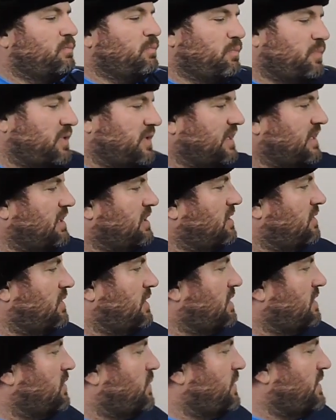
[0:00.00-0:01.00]
But when
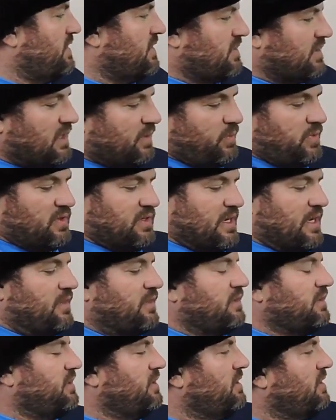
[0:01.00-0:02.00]
you open this up, it's
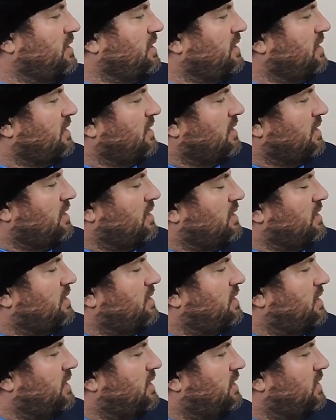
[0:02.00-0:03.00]
got the
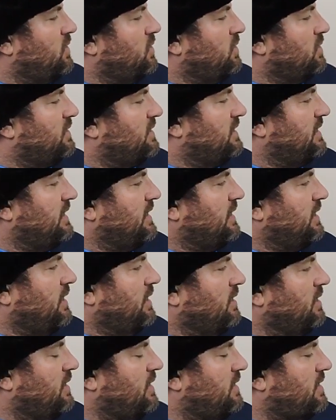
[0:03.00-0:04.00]
dual T
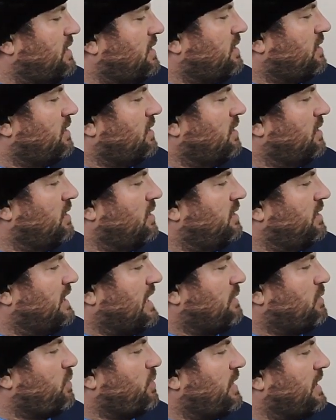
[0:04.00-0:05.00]
in there, the
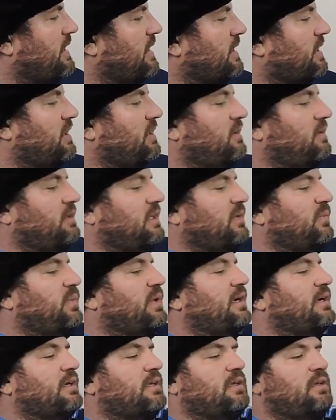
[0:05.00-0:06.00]
double pocket, deep
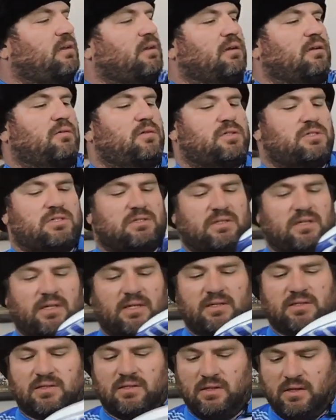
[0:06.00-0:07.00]
pocket, which is
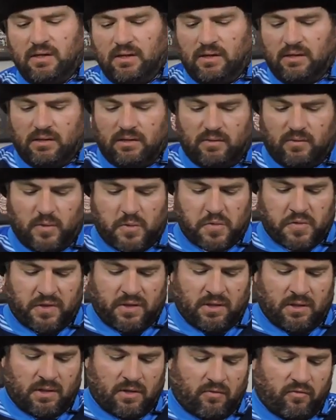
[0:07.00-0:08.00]
nice. One with
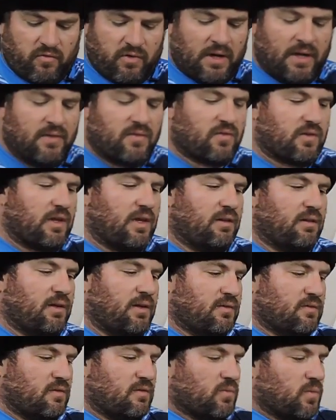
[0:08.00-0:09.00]
the fine skate
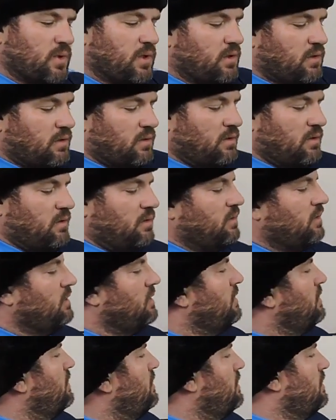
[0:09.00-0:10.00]
lace as well,
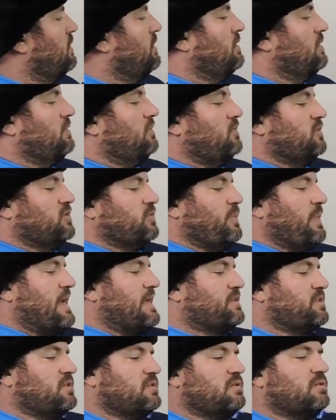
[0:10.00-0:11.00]
which
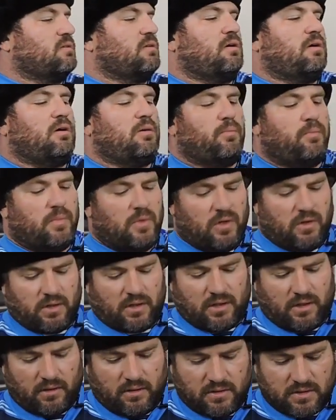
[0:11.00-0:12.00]
matches all
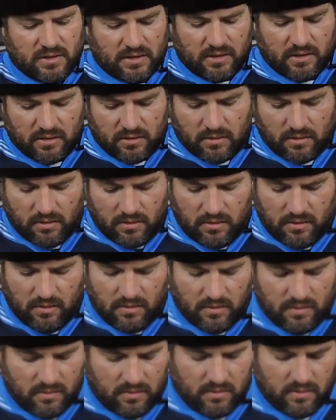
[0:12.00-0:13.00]
the colors on here.
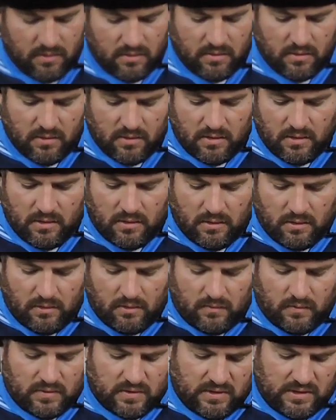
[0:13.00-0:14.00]
It's